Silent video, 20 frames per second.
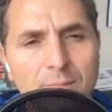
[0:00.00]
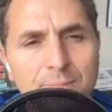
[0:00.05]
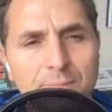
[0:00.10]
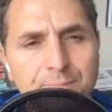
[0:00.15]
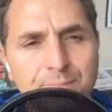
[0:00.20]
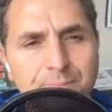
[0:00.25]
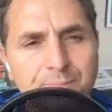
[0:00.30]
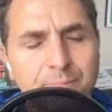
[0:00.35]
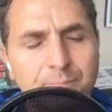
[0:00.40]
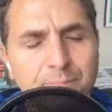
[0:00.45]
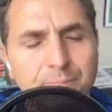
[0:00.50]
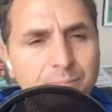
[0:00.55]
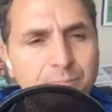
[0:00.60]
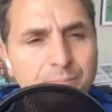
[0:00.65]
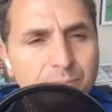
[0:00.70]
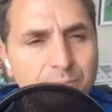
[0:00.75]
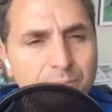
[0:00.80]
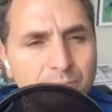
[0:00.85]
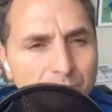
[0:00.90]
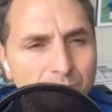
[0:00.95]

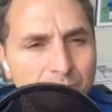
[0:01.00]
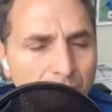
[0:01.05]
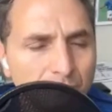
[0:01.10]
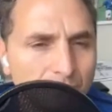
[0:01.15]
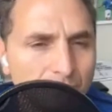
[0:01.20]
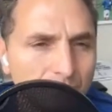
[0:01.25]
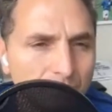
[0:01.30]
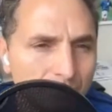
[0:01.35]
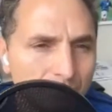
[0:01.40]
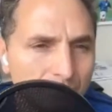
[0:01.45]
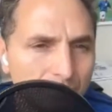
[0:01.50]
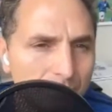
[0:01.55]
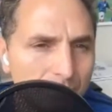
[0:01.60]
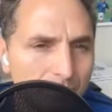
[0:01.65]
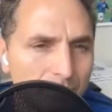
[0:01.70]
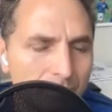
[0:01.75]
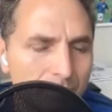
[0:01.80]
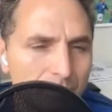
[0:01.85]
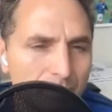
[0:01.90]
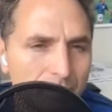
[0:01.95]

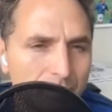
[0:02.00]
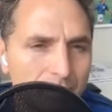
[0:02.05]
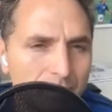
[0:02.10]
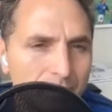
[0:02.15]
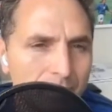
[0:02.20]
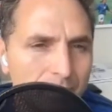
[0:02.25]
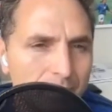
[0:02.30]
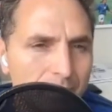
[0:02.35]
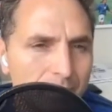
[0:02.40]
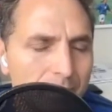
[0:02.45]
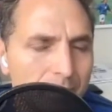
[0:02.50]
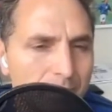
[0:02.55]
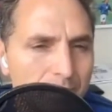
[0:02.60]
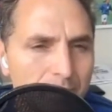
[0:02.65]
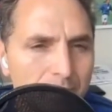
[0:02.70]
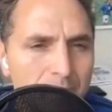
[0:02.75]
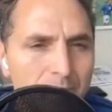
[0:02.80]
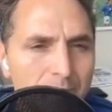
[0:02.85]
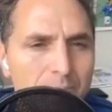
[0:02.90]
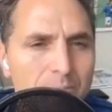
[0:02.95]

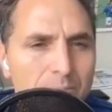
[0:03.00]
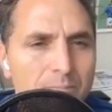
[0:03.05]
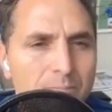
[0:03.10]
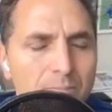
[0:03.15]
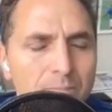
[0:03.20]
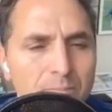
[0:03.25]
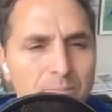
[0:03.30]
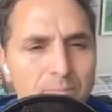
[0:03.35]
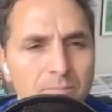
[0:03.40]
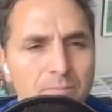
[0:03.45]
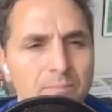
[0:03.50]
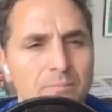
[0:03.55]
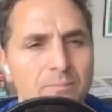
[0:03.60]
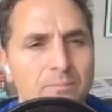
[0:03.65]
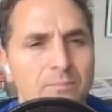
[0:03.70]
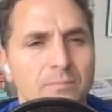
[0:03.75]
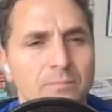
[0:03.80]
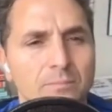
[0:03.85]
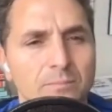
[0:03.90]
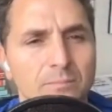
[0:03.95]

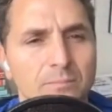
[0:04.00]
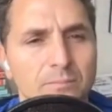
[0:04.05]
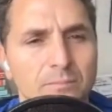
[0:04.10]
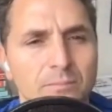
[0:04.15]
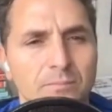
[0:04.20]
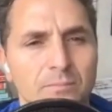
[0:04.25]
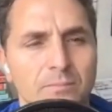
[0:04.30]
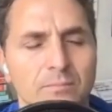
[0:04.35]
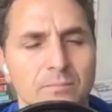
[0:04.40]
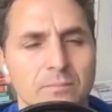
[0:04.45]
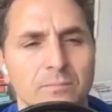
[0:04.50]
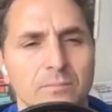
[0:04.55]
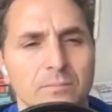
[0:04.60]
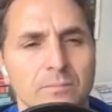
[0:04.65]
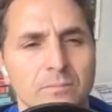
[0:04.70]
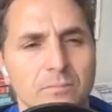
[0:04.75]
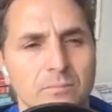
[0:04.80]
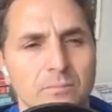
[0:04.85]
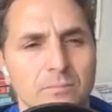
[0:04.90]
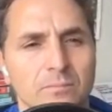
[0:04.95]

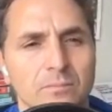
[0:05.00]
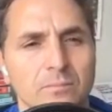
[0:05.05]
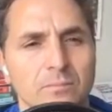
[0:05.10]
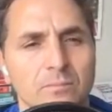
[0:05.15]
The person shown says nothing.